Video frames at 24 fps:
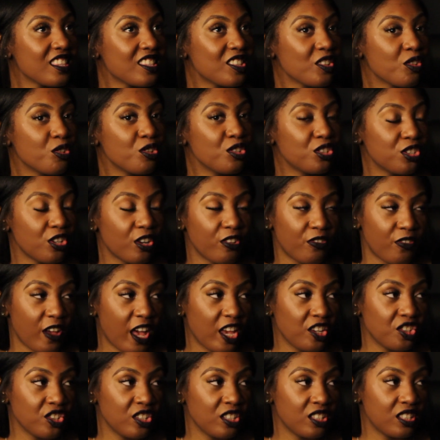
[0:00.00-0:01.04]
So who's your
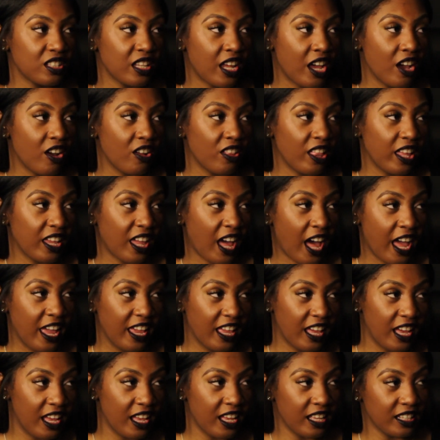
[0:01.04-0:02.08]
fashion style, like,
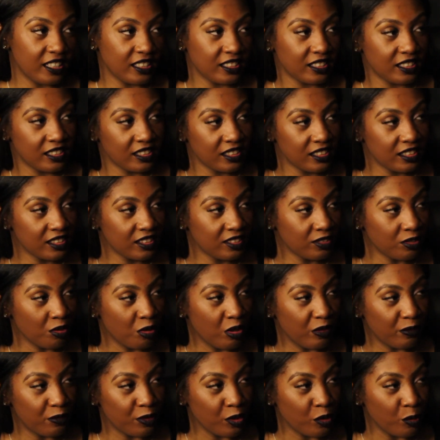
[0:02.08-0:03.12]
icon?
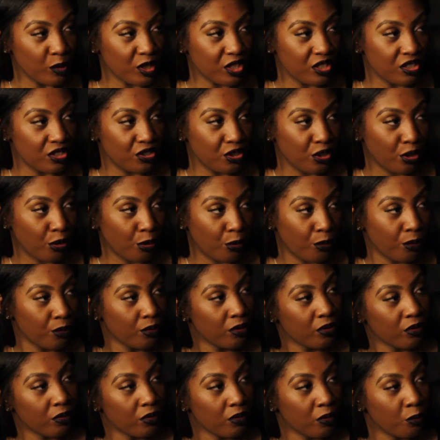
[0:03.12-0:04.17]
Who influences you?
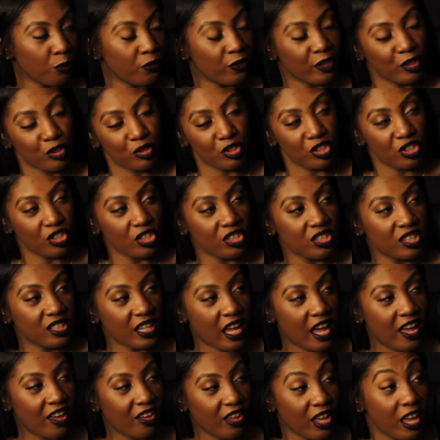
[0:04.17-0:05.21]
Who influences your
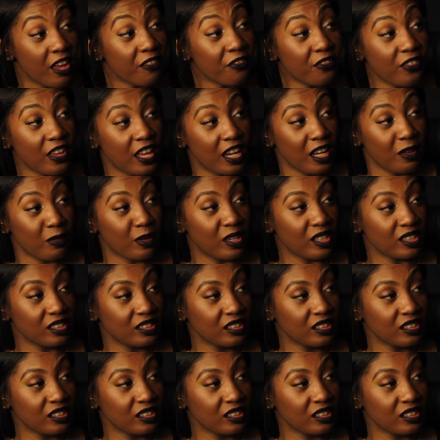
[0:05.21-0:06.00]
style, if anyone?